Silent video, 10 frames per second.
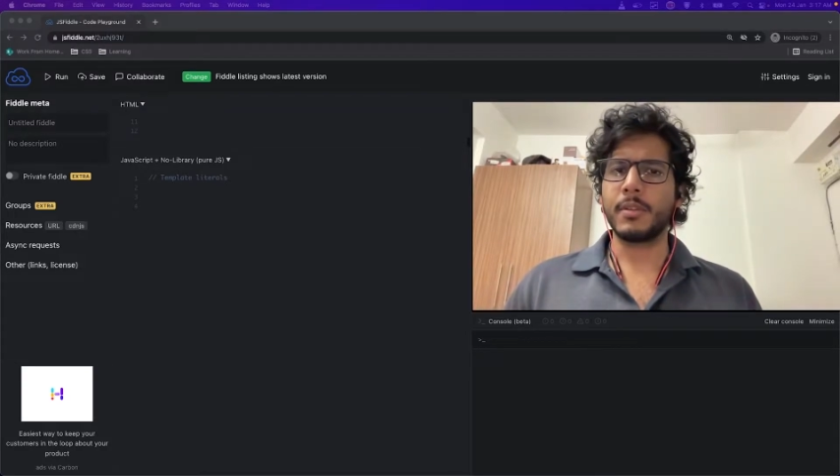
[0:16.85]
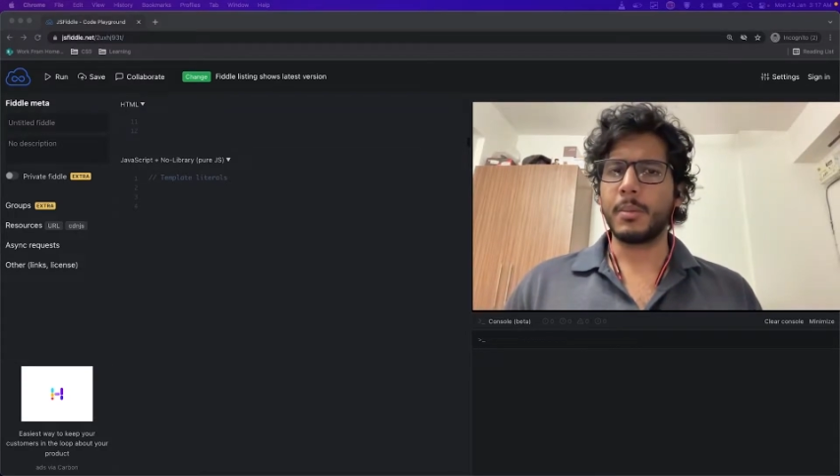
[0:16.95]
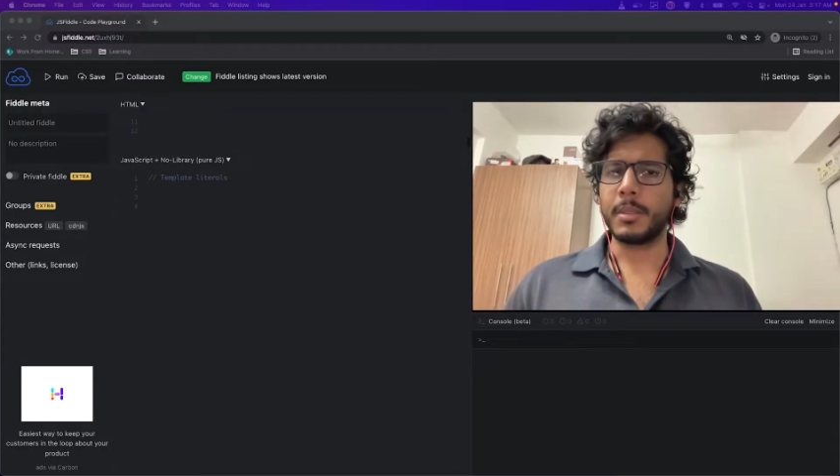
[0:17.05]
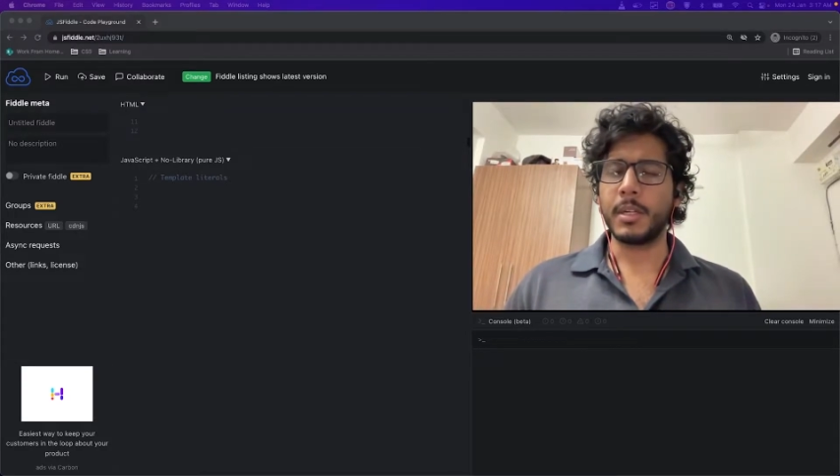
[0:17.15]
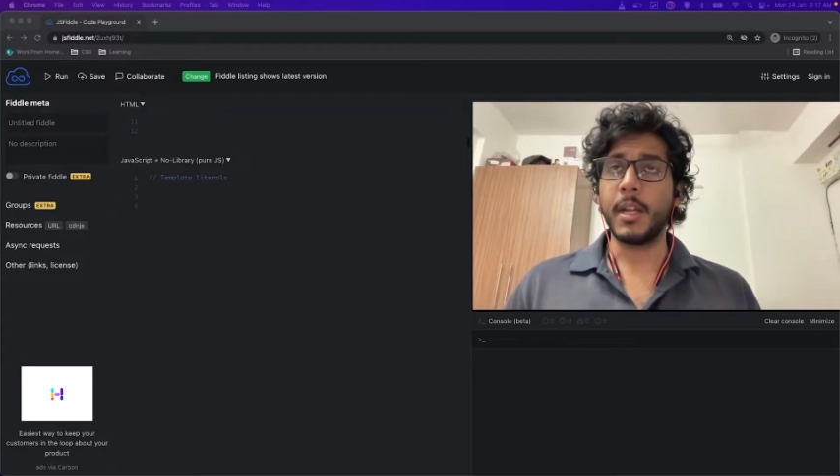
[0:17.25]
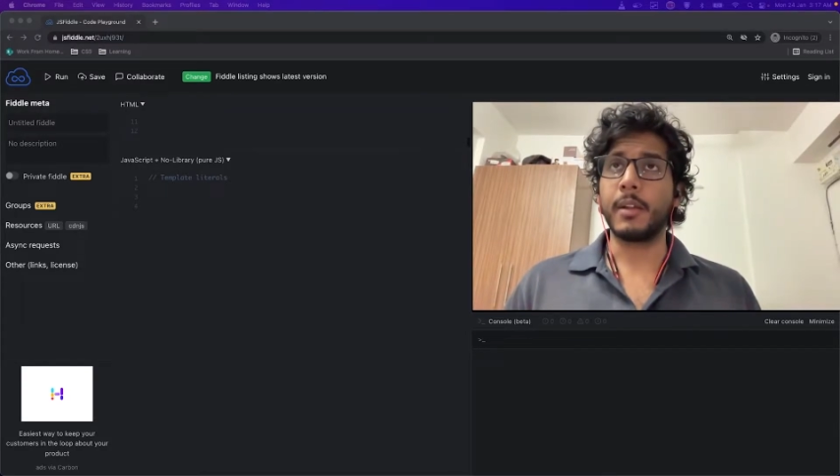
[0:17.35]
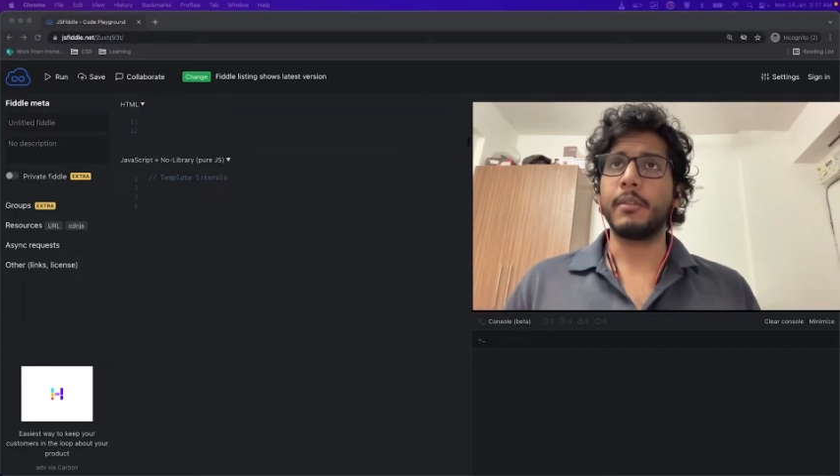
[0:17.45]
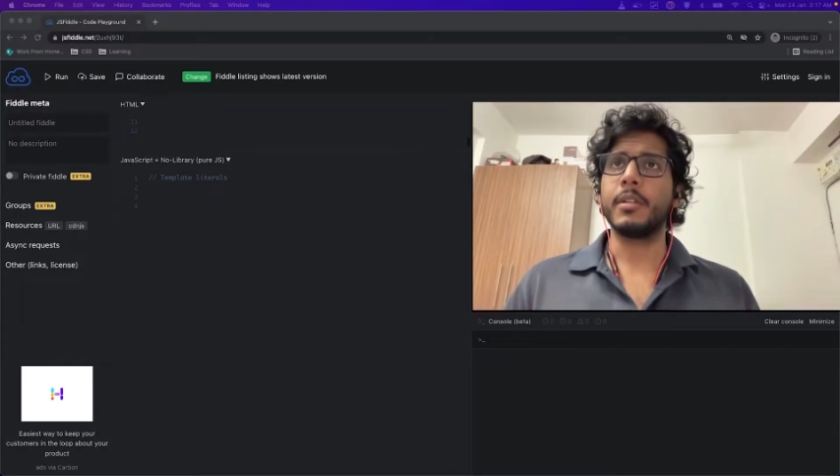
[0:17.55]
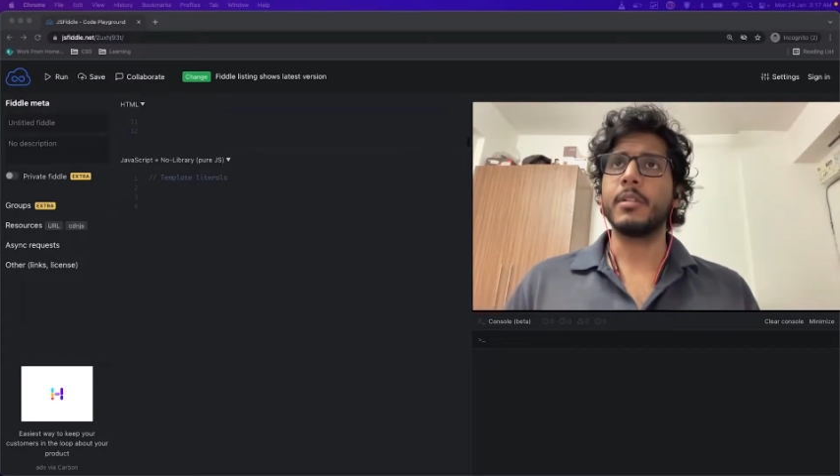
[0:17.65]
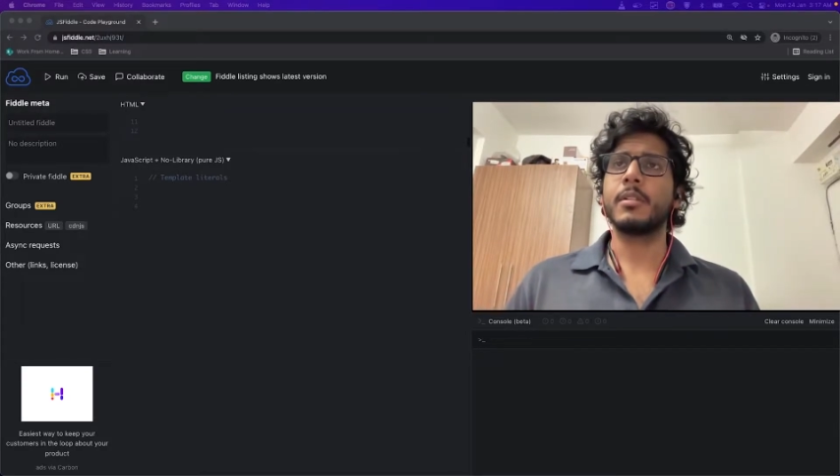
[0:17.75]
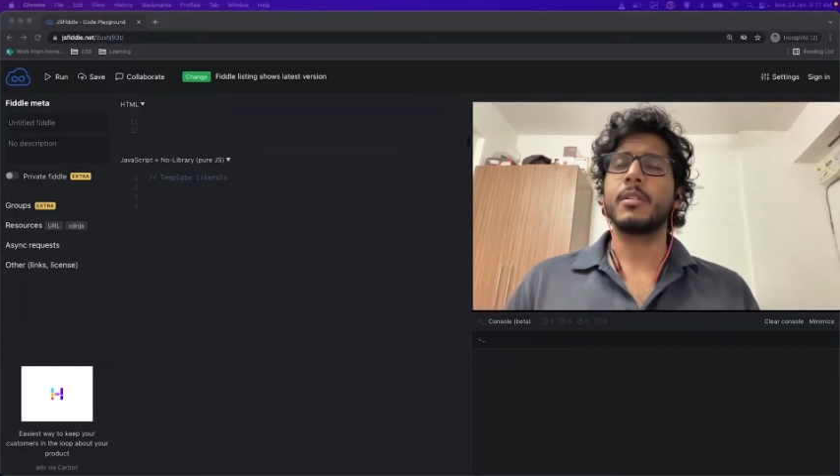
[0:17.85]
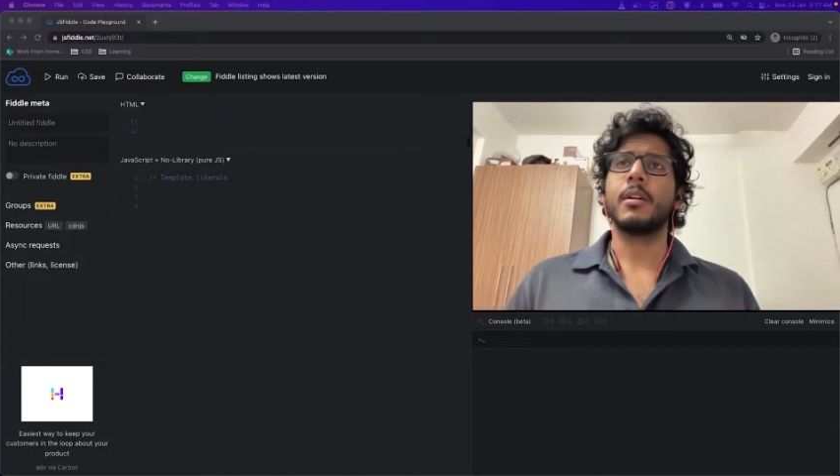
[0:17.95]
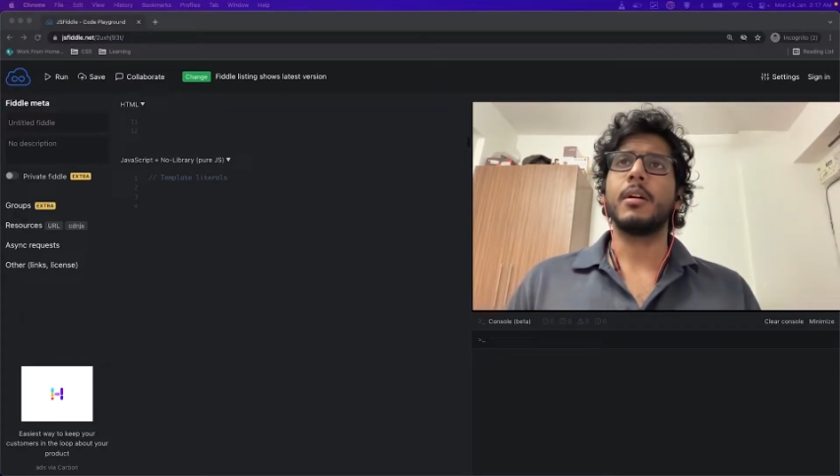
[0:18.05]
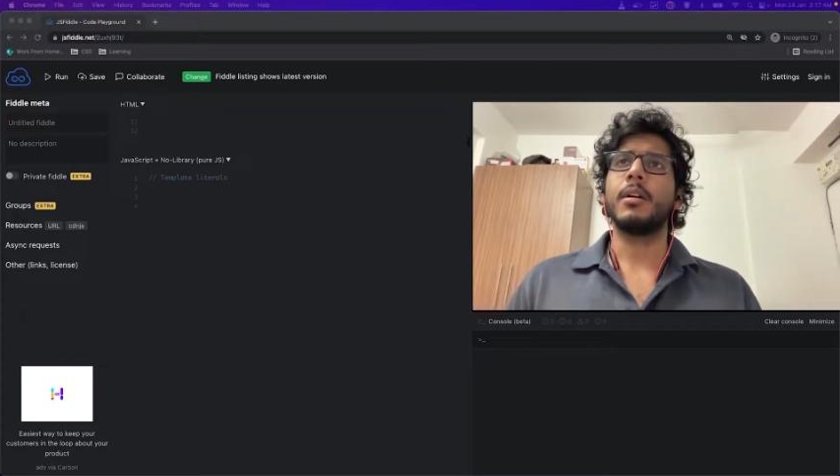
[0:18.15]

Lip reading: from other languages,